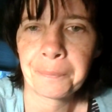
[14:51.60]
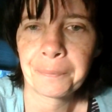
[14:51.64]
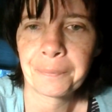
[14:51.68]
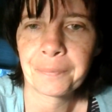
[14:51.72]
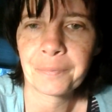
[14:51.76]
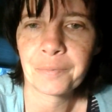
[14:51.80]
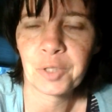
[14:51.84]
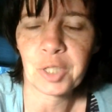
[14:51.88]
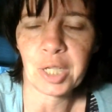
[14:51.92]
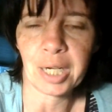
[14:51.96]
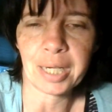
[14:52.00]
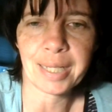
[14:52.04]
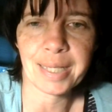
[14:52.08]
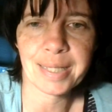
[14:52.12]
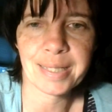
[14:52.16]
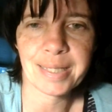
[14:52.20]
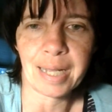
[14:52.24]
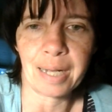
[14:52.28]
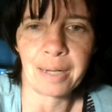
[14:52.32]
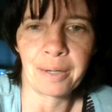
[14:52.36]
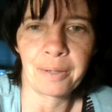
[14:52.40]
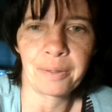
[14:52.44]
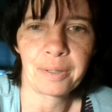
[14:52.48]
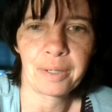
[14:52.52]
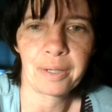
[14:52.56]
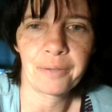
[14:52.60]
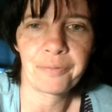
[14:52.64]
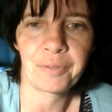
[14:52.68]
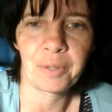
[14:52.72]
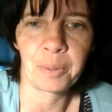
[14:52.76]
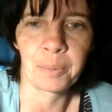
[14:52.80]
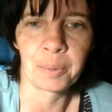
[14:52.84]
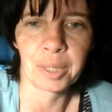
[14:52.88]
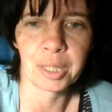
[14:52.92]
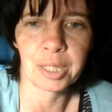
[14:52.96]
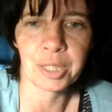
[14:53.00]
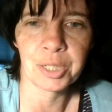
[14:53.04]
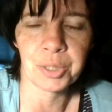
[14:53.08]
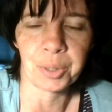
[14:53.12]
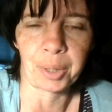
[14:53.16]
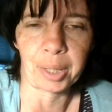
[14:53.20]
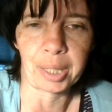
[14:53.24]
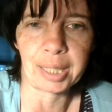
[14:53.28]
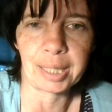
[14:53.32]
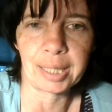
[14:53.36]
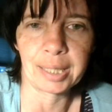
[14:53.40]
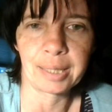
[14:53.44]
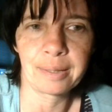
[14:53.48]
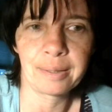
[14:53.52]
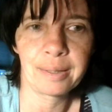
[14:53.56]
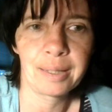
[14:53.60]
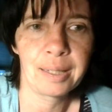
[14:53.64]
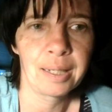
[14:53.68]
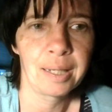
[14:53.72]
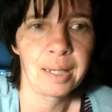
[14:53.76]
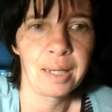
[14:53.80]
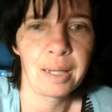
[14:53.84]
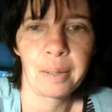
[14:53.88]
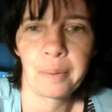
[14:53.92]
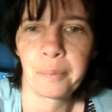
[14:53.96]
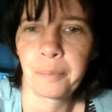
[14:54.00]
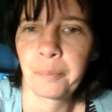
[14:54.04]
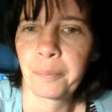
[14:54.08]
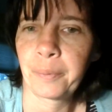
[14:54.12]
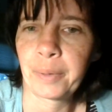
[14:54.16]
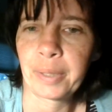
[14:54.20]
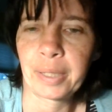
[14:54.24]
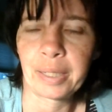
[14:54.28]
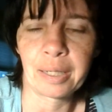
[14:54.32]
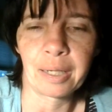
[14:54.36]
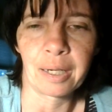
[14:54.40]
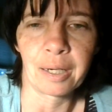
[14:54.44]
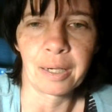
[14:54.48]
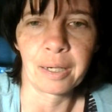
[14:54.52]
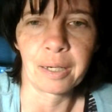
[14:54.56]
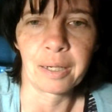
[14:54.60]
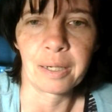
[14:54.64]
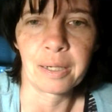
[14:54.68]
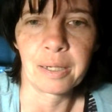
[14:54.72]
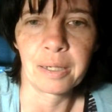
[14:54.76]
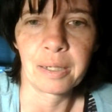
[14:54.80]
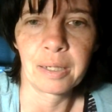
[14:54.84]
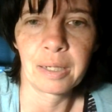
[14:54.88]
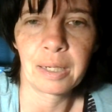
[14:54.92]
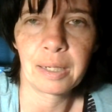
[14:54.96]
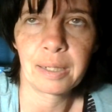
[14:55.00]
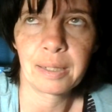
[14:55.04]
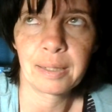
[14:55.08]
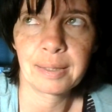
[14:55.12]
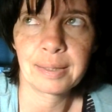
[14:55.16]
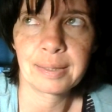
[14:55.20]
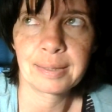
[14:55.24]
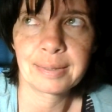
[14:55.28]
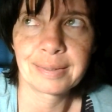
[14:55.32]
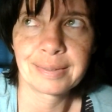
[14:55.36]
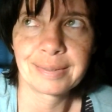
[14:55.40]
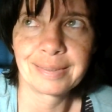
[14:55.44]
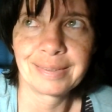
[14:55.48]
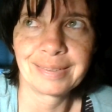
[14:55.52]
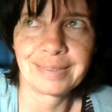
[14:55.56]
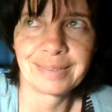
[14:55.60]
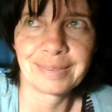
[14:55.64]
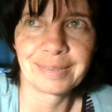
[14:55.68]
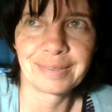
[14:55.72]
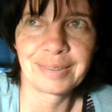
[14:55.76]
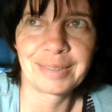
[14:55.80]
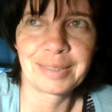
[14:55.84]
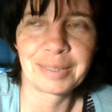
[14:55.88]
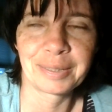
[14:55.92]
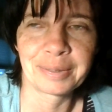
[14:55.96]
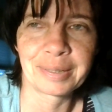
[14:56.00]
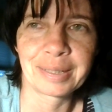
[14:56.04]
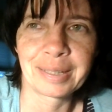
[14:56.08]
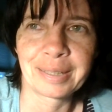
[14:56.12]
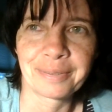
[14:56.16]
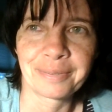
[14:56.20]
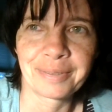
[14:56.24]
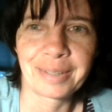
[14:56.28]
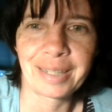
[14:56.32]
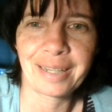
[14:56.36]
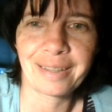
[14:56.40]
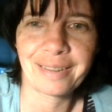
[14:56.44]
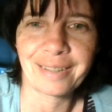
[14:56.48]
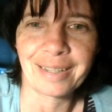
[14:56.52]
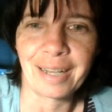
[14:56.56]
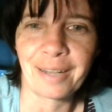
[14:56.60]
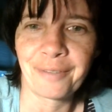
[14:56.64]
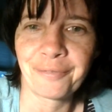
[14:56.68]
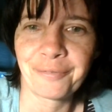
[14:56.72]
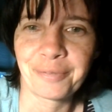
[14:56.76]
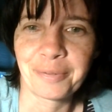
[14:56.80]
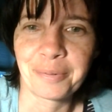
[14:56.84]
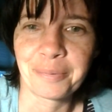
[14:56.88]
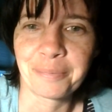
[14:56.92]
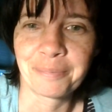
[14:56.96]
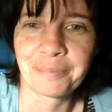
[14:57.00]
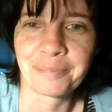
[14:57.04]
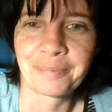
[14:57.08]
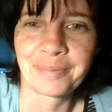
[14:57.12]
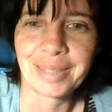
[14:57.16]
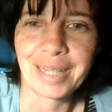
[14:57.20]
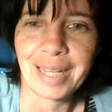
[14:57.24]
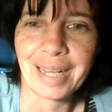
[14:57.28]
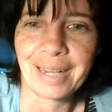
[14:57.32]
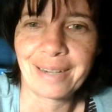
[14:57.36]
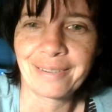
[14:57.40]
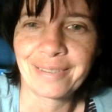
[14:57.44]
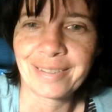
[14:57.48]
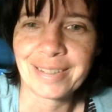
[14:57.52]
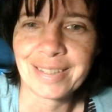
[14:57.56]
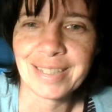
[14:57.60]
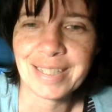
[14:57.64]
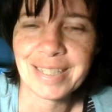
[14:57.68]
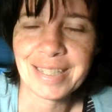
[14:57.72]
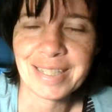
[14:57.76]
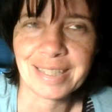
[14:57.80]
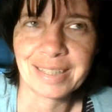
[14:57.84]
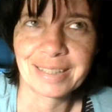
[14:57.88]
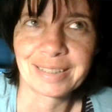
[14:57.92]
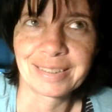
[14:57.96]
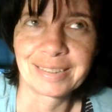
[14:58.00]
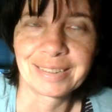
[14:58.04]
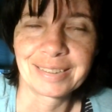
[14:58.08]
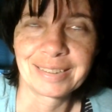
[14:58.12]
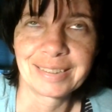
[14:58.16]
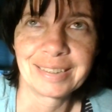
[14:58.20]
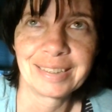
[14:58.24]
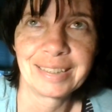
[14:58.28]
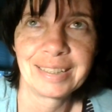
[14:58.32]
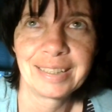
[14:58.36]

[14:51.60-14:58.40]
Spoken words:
check us out if you want to join in. we are doing a readathon from now until